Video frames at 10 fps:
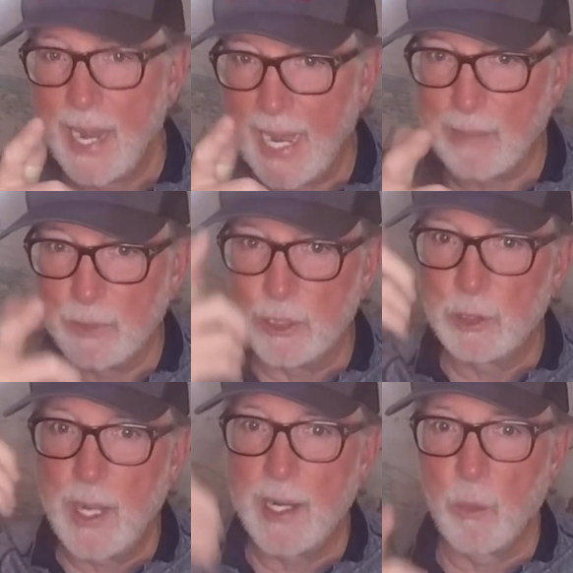And I'm just
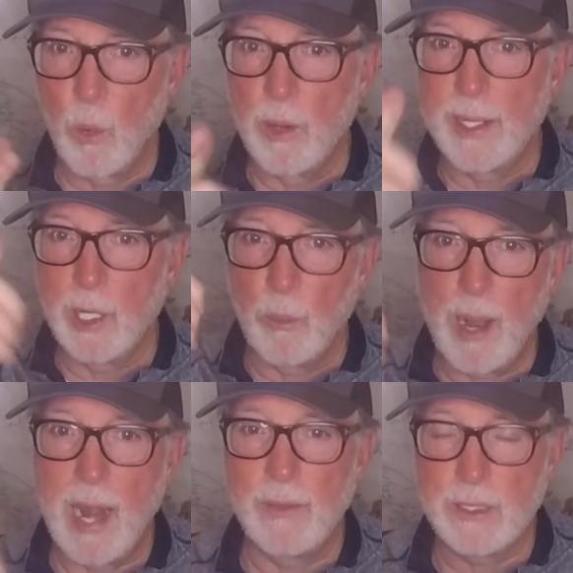trying to work it
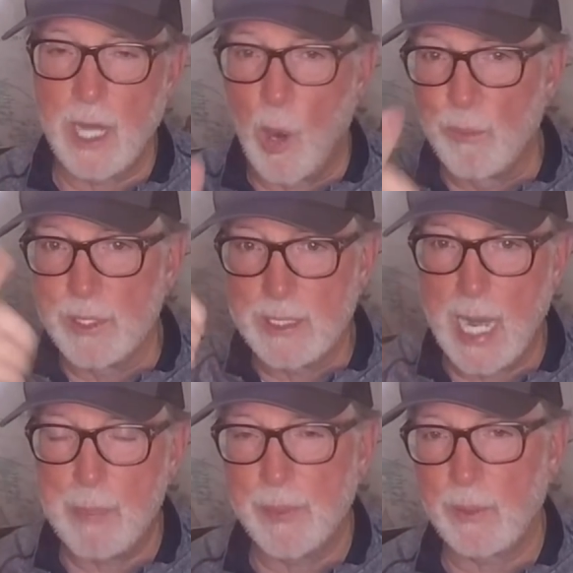around the over the
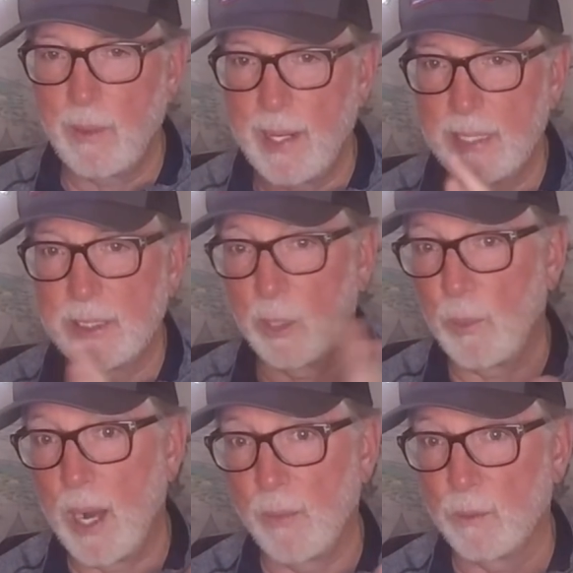top of the grass and
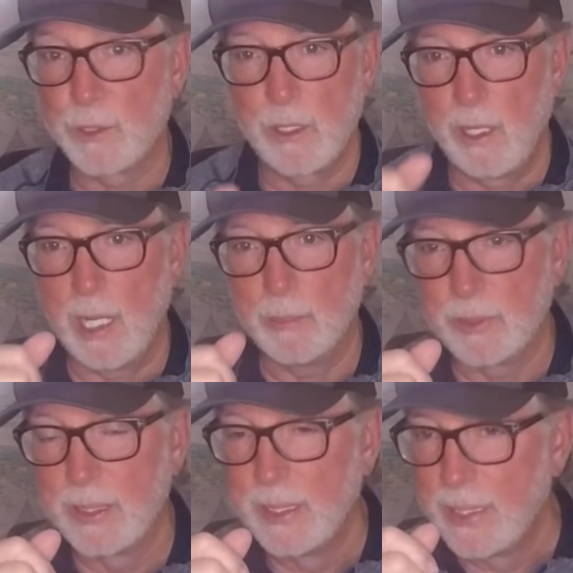around those clumps.